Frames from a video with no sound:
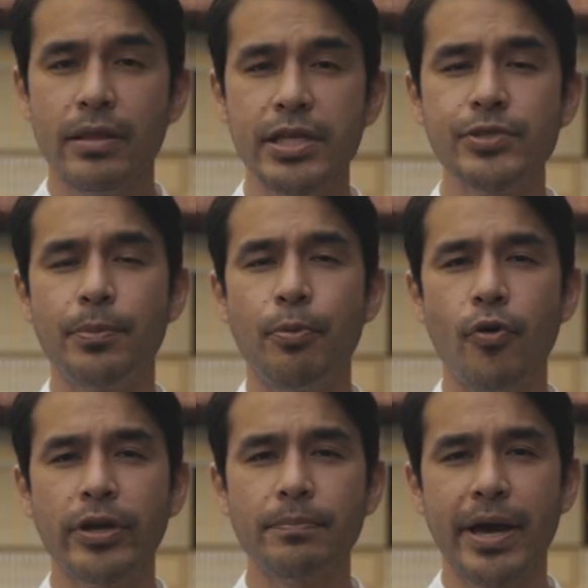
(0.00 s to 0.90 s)
This
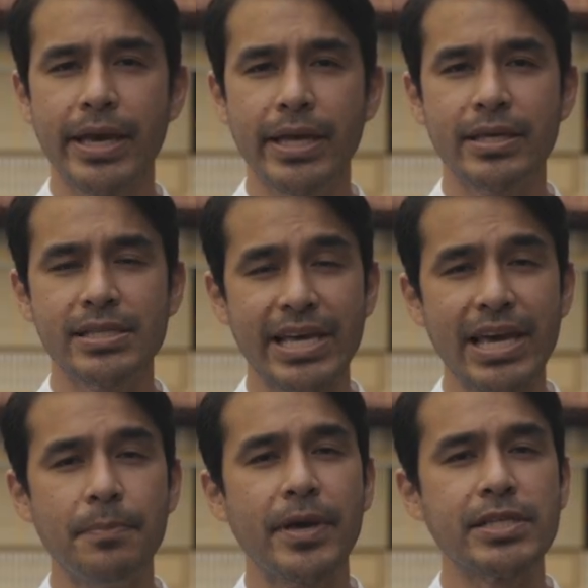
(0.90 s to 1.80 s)
report by India's
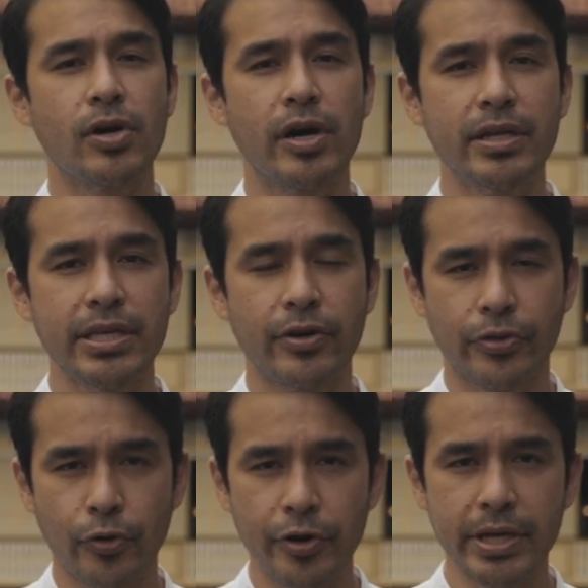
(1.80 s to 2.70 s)
apex auditing
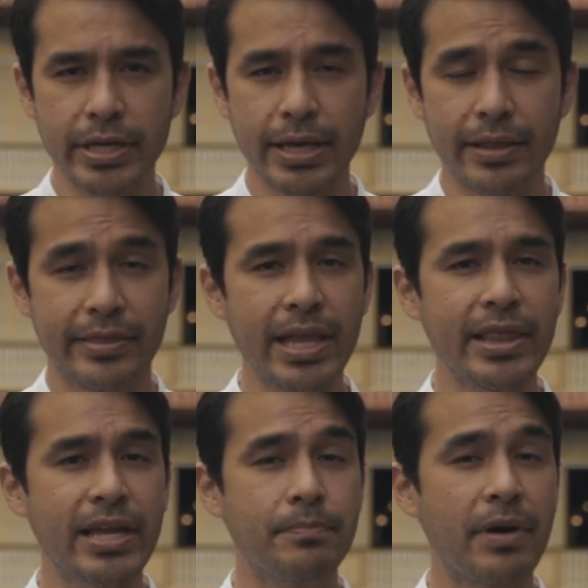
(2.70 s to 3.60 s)
authority, then led